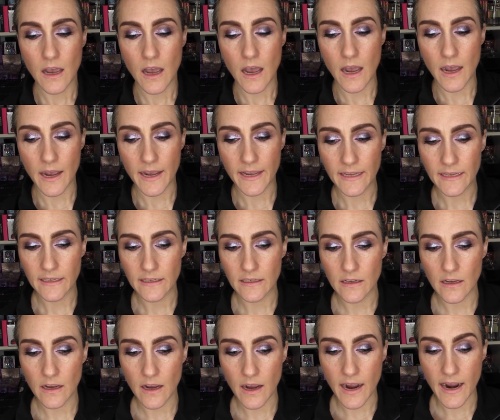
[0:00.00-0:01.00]

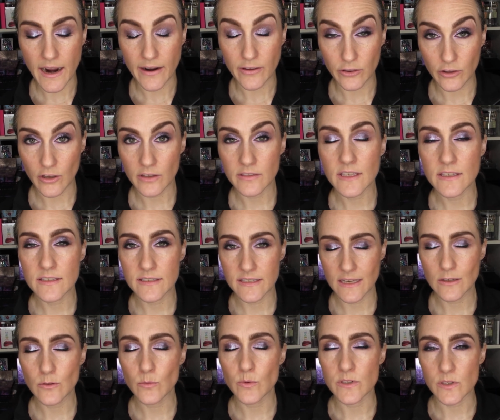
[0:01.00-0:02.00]
I thought the
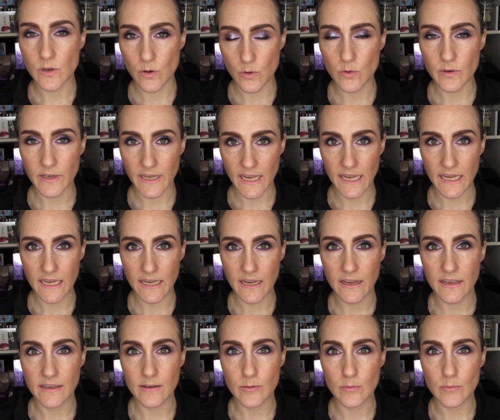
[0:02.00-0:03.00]
scent was okay,
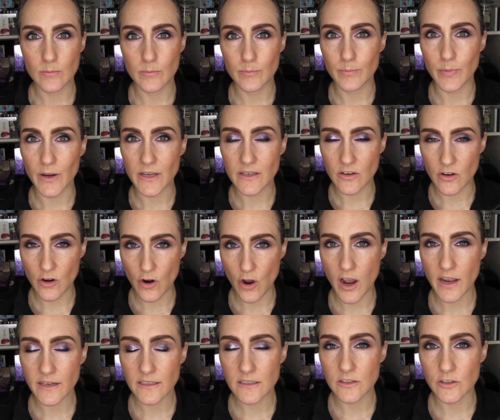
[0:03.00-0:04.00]
but
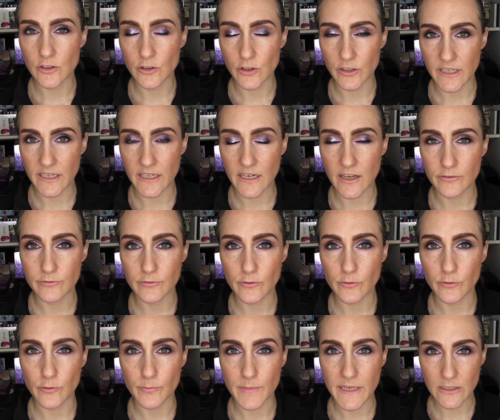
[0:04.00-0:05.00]
not good enough
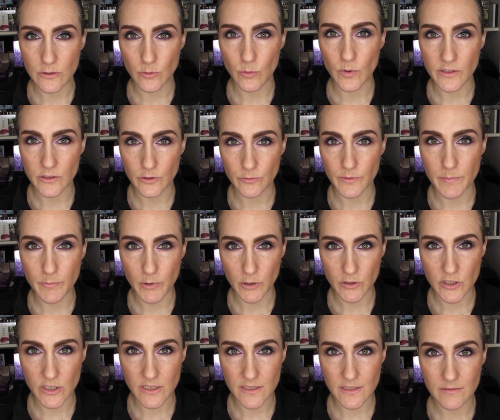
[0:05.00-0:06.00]
for me to want to
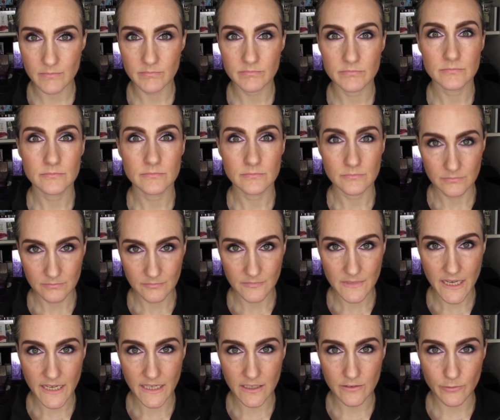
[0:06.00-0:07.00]
repurchase.
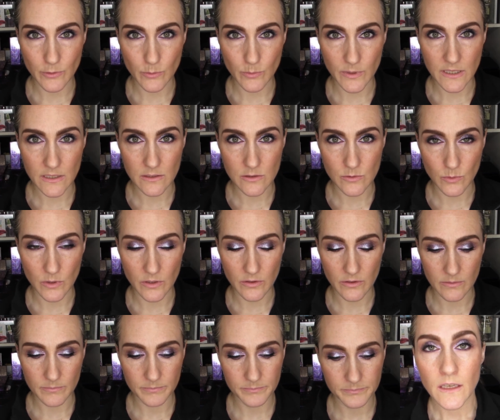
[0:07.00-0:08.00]
Take it for what it's
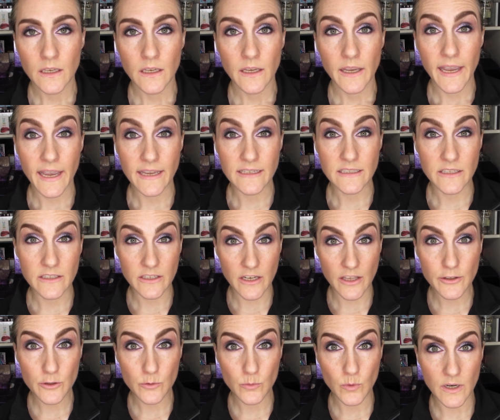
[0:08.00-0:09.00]
worth. And
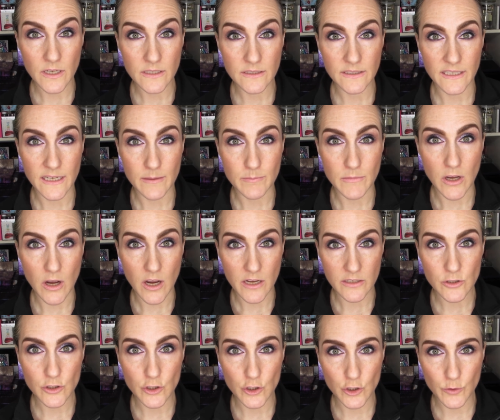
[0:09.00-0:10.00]
another one that I'm
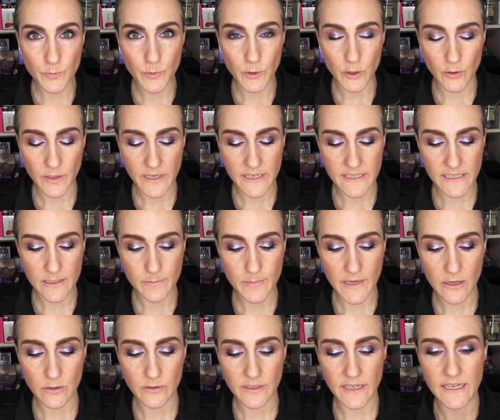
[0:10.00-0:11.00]
not super crazy
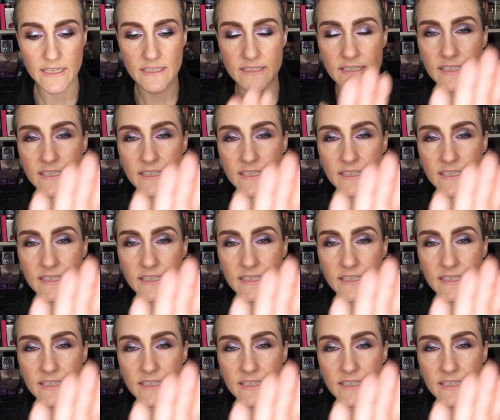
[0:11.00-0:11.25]
about is